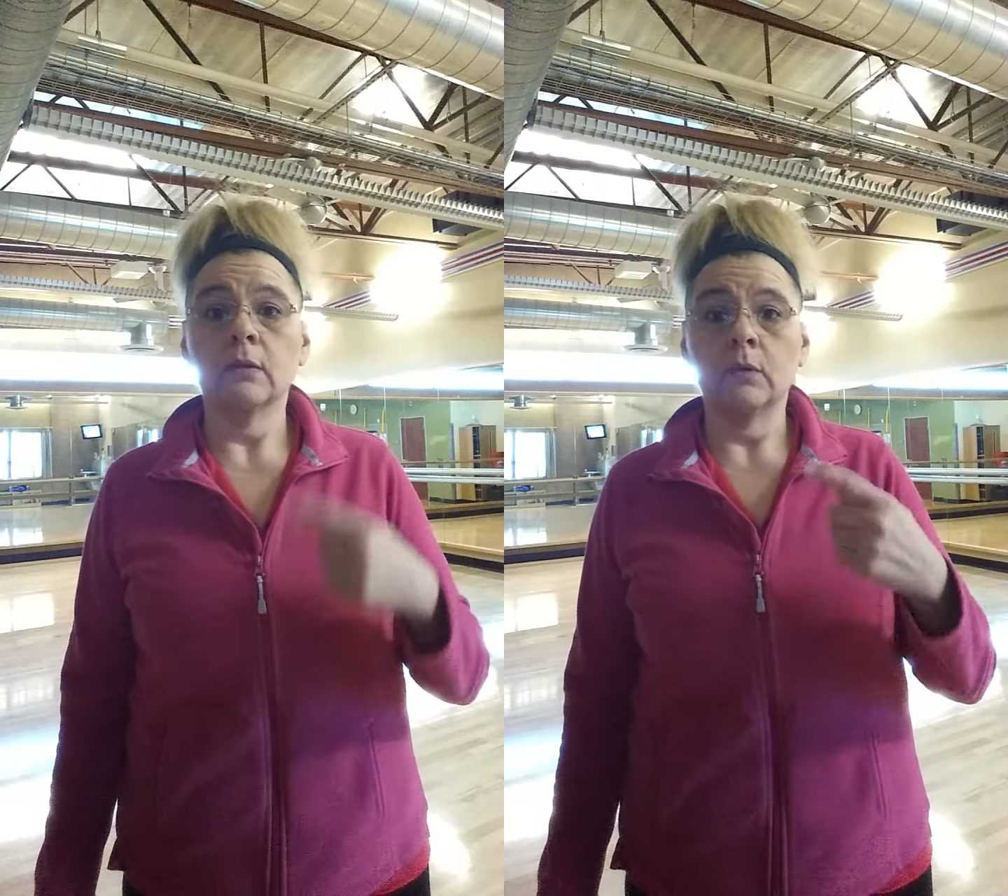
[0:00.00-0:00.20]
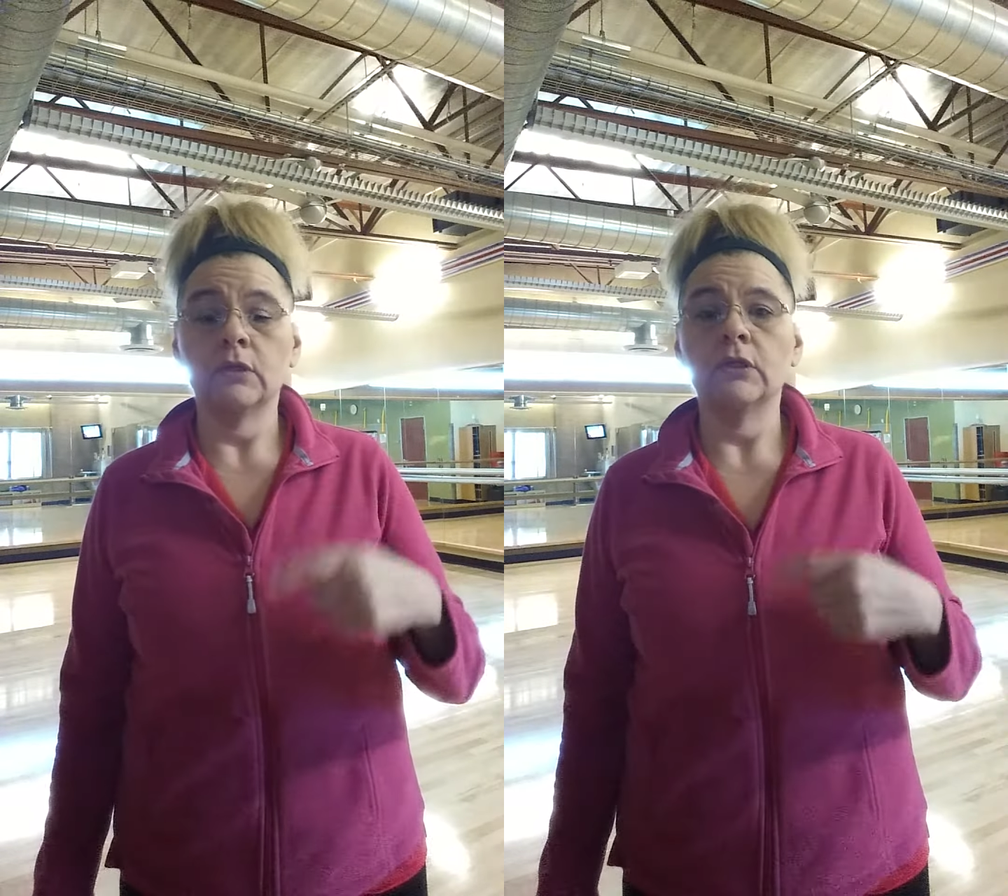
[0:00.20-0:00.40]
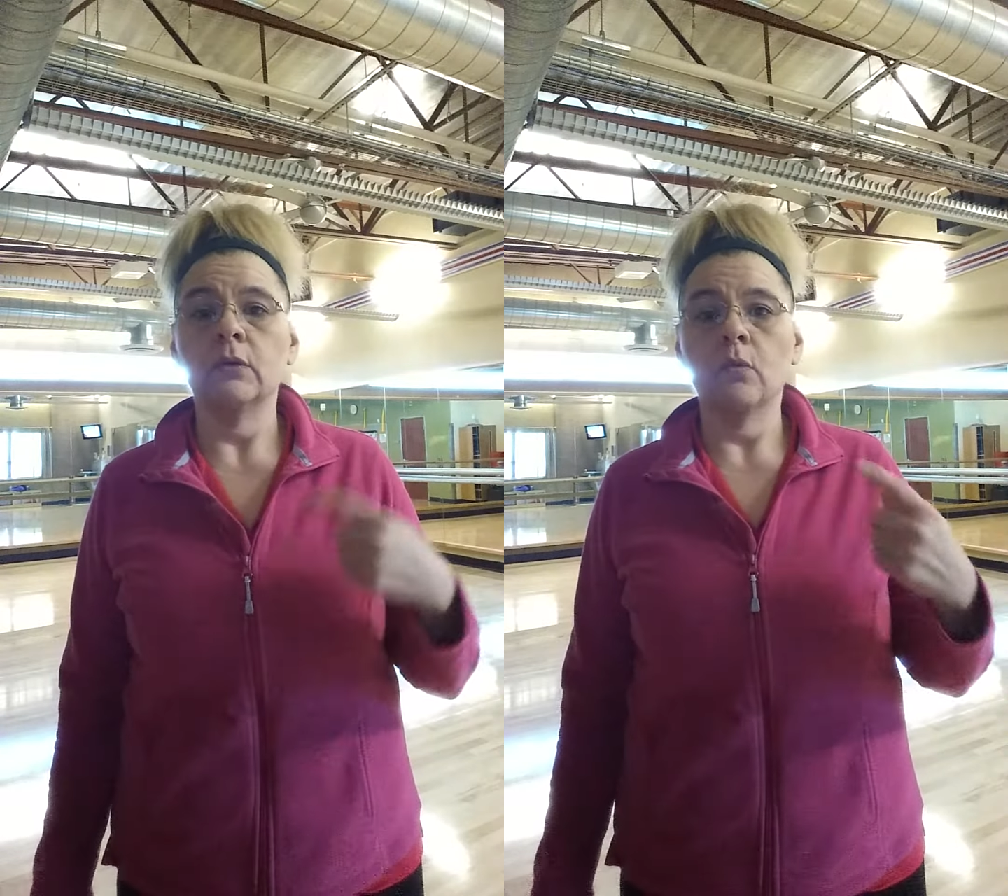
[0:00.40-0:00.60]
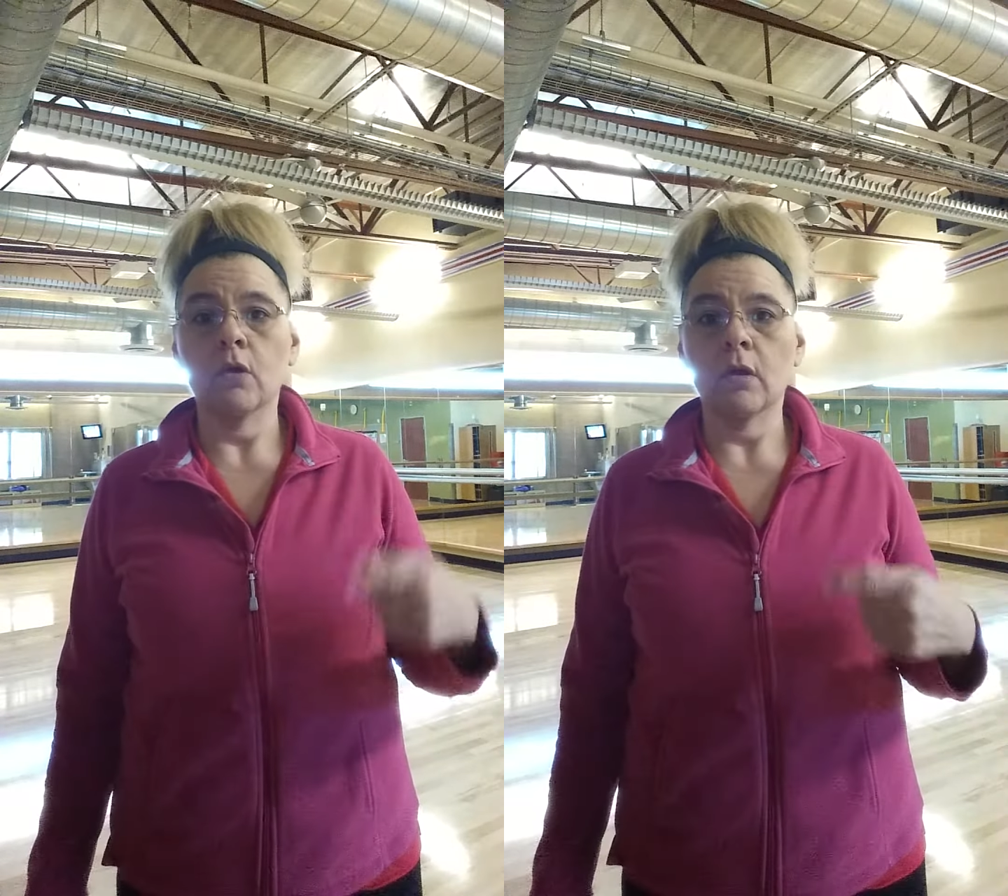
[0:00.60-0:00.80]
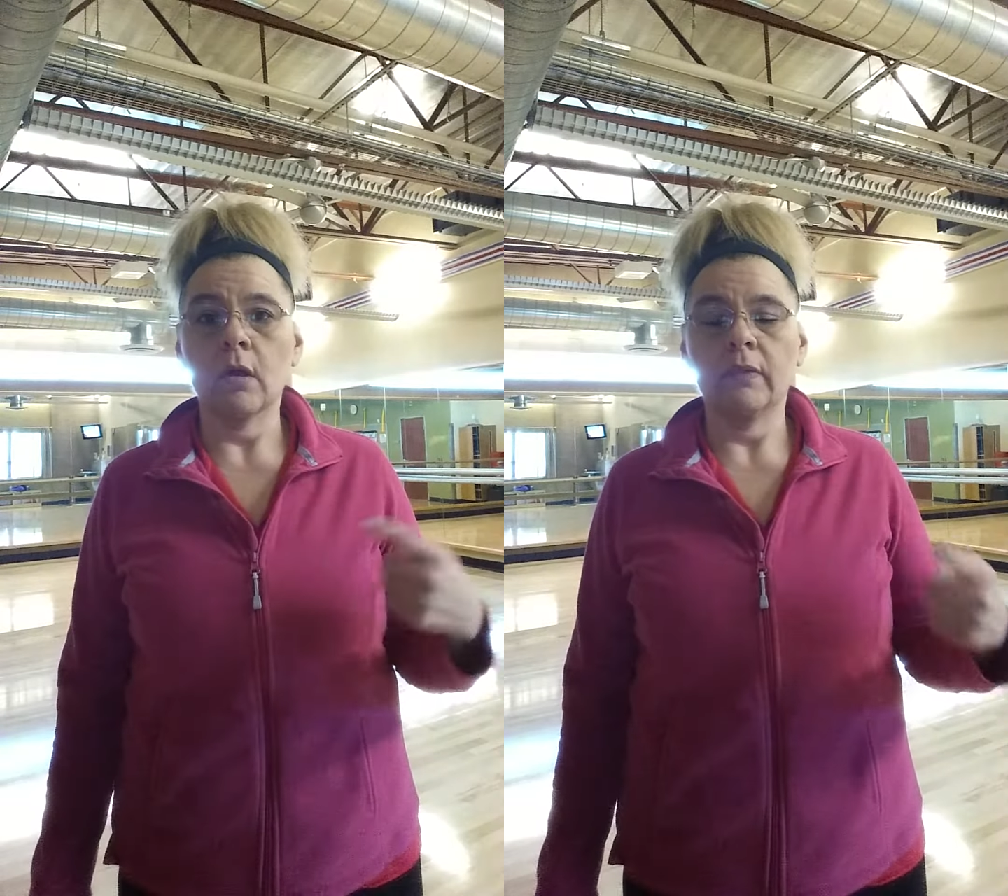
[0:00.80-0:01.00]
I want you to
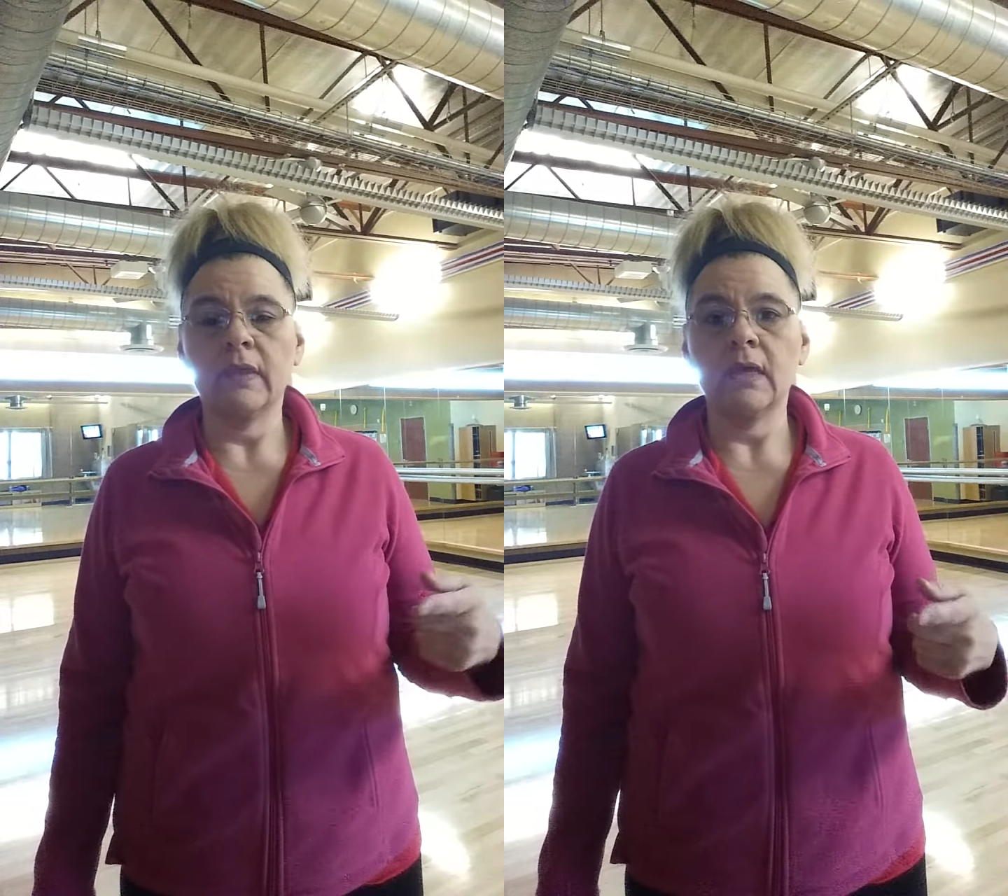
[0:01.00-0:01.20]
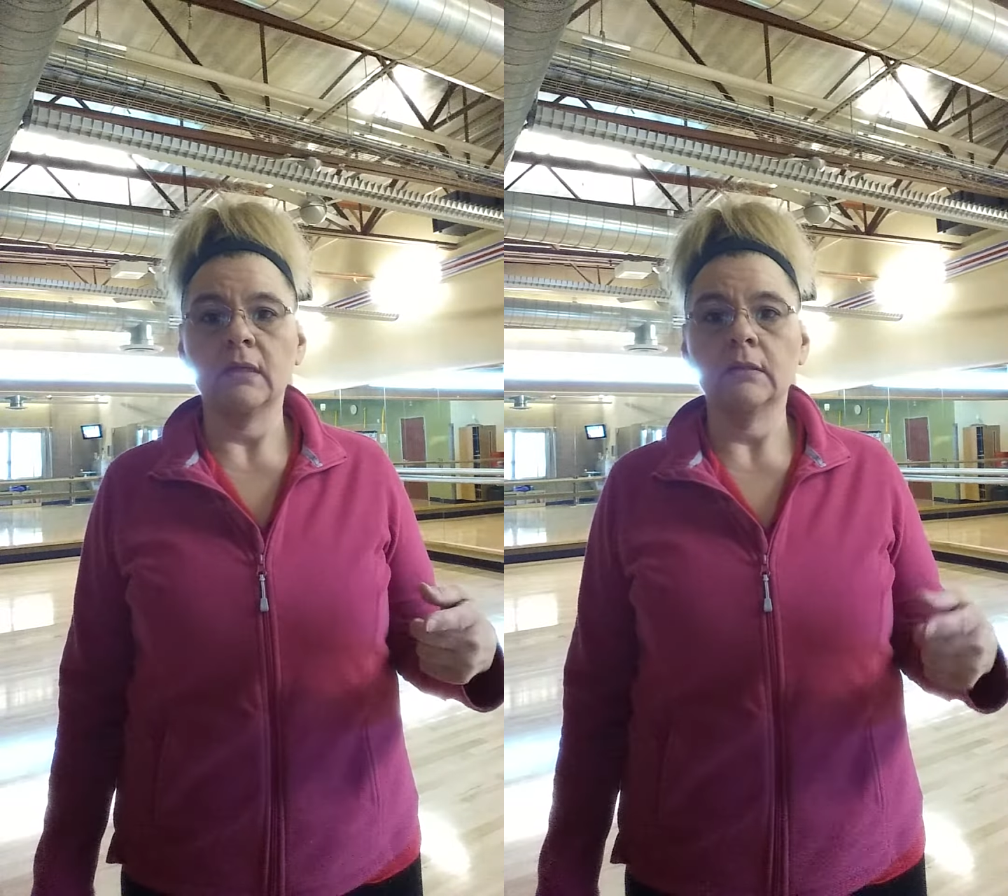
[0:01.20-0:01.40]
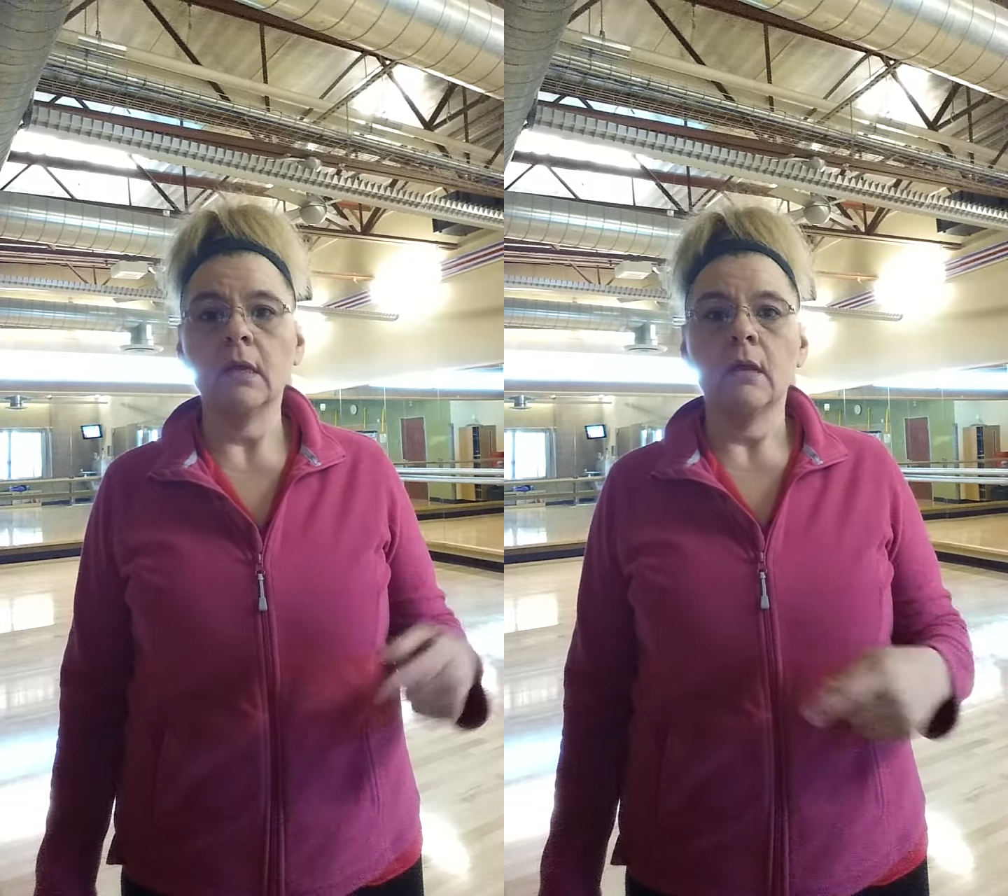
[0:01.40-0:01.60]
work on these